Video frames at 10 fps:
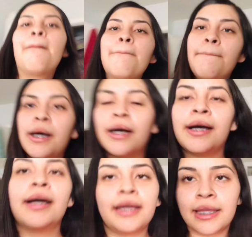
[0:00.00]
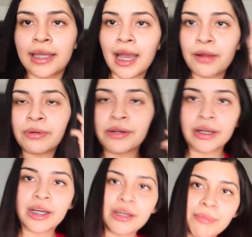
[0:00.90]
But yeah, I regret
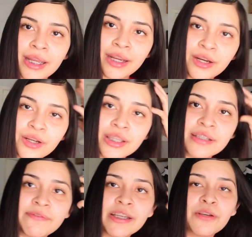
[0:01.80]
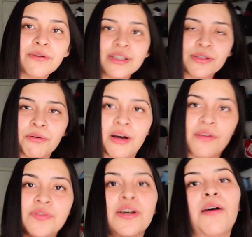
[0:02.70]
cutting my hair. This video is so
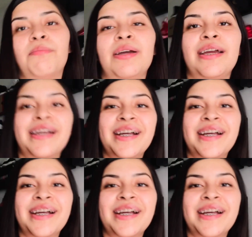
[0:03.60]
off topic.